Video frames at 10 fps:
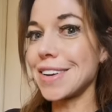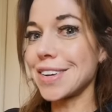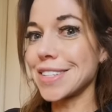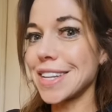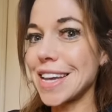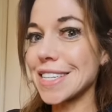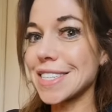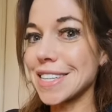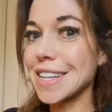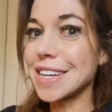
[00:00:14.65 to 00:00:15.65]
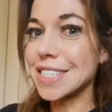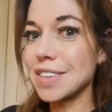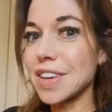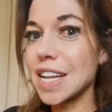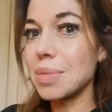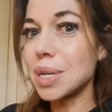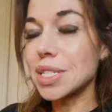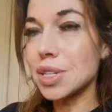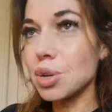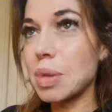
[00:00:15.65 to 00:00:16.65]
learn the lesson that is available
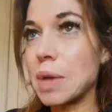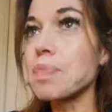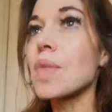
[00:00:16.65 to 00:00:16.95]
to me.